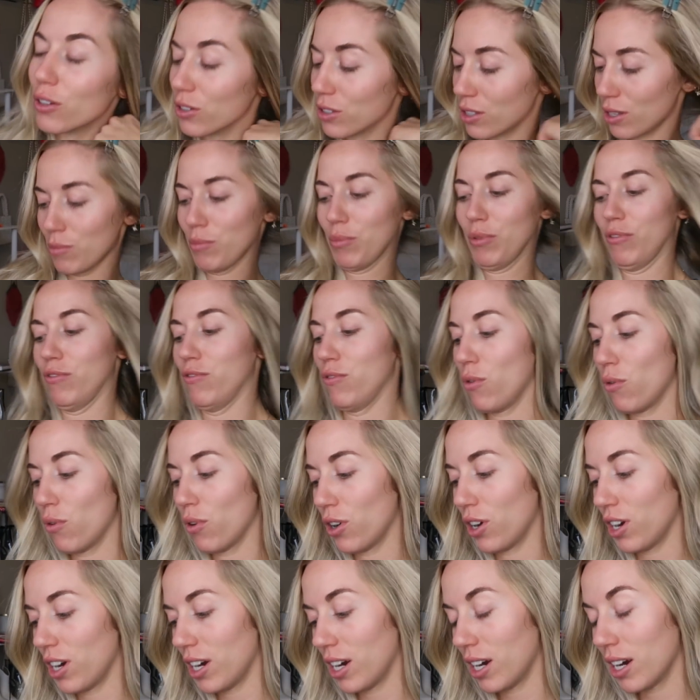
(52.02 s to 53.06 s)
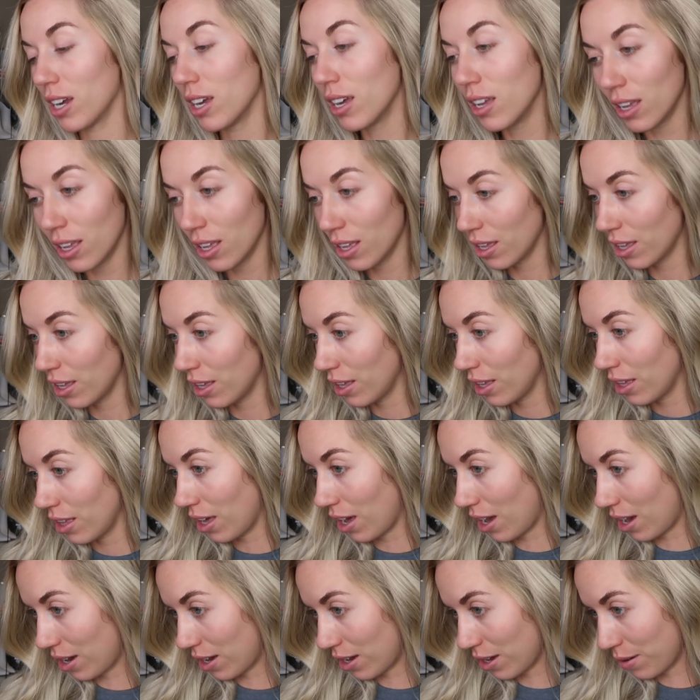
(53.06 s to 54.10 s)
goes up before
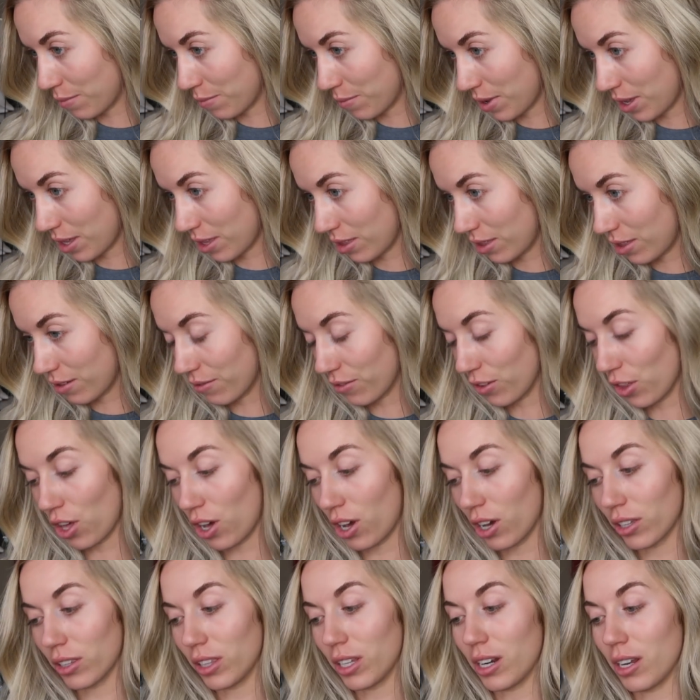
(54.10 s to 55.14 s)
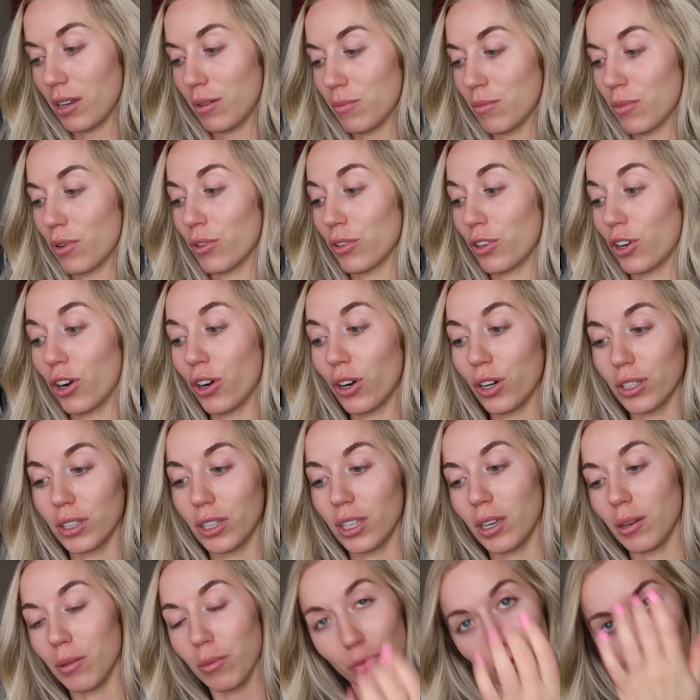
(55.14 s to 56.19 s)
the vlog that I'm
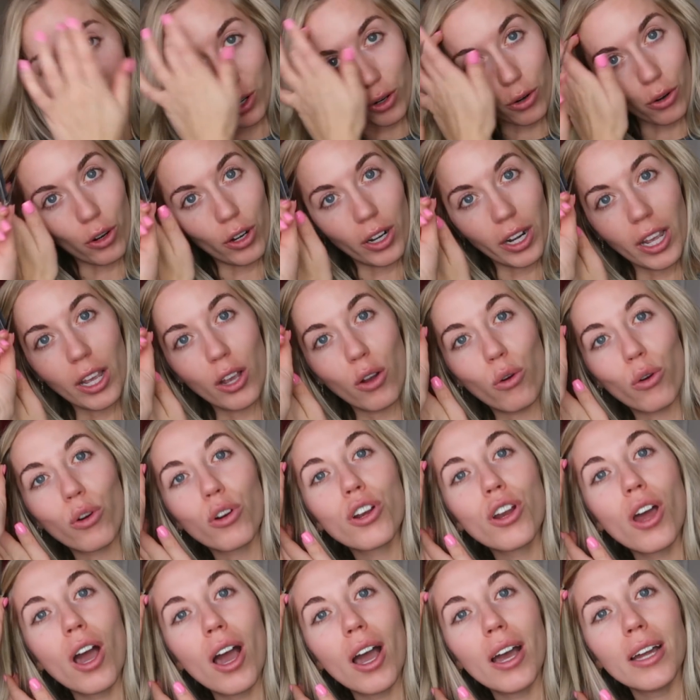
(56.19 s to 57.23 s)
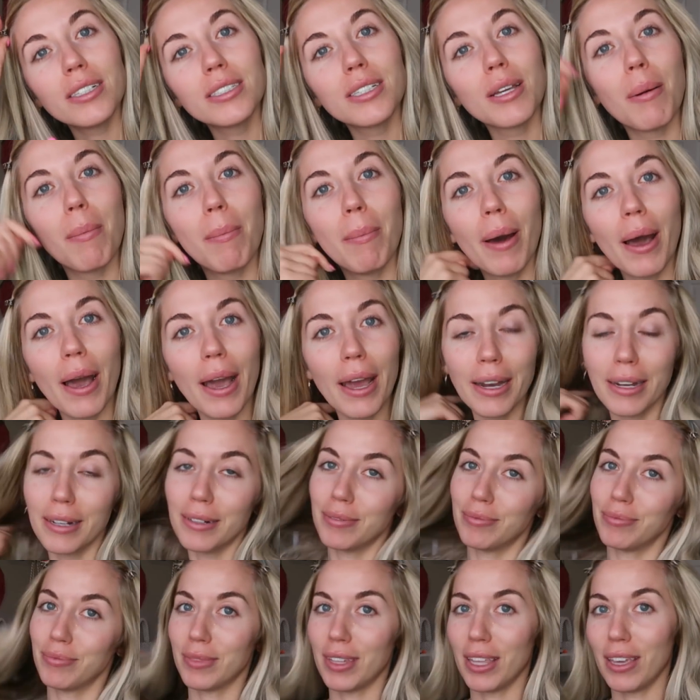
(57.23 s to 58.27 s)
currently recording or not, but
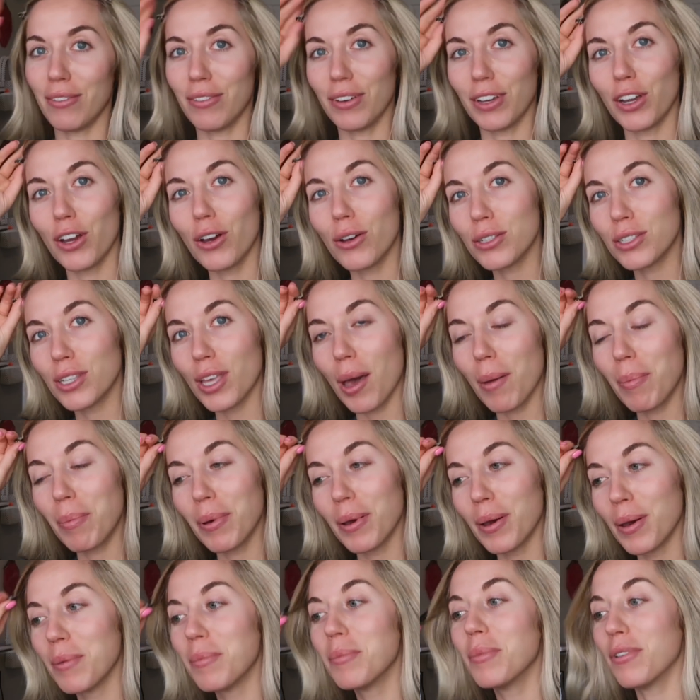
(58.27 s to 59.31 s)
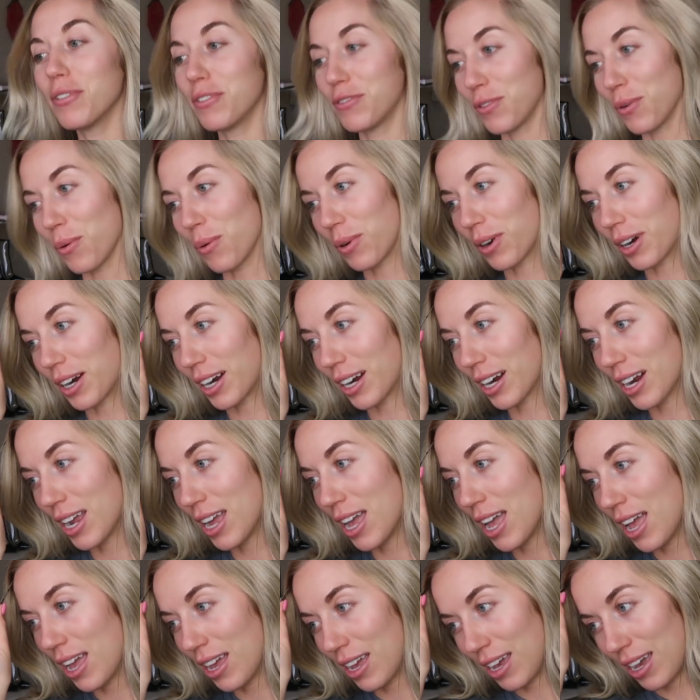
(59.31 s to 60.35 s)
if it goes up before,
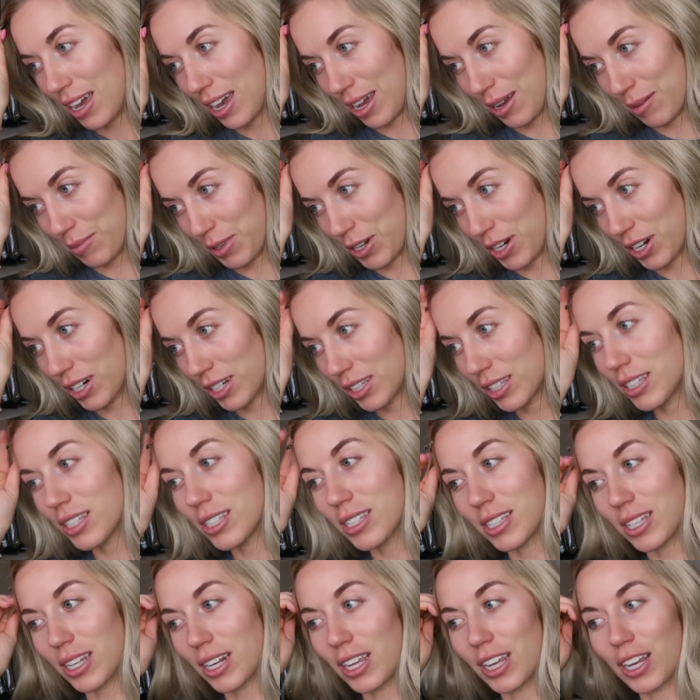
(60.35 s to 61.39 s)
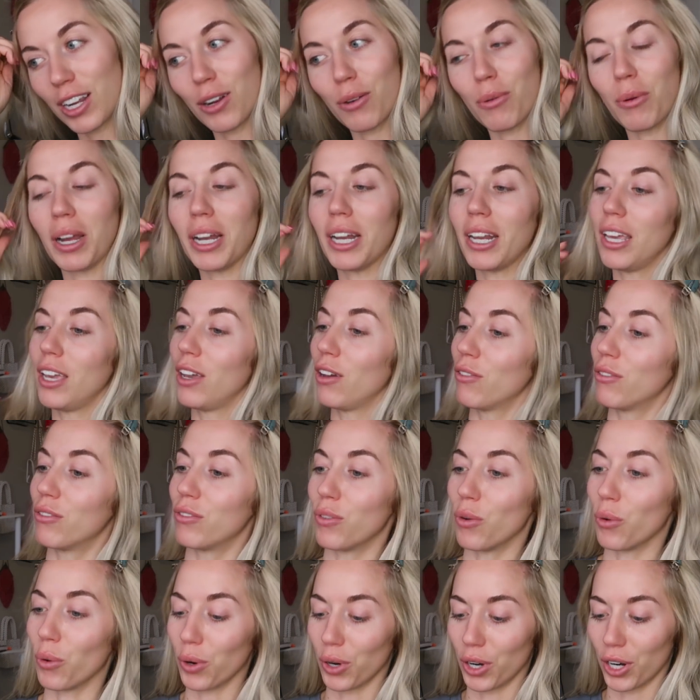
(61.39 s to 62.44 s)
I'm currently sitting here waiting
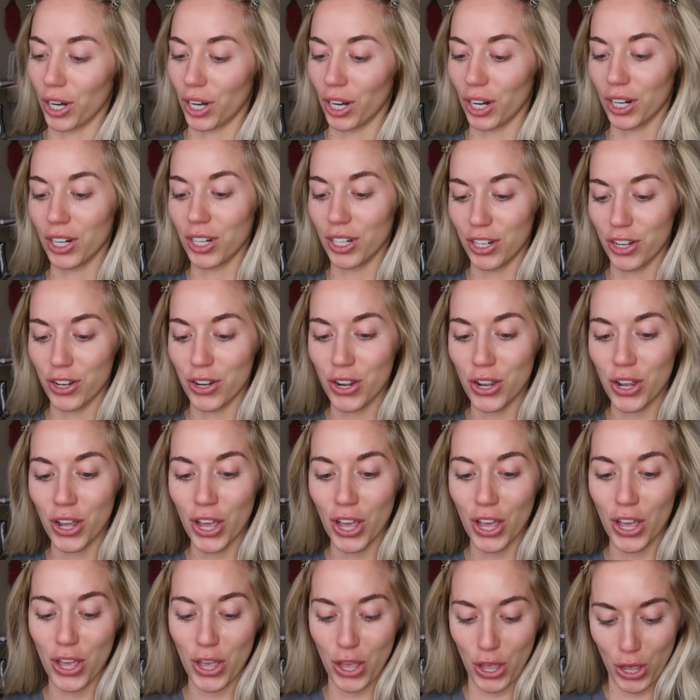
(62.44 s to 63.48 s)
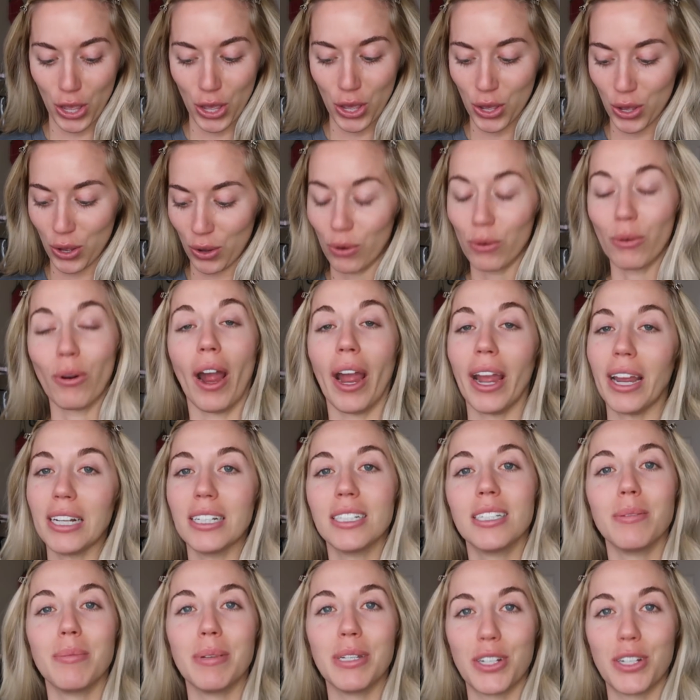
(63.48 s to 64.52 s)
for Ryan to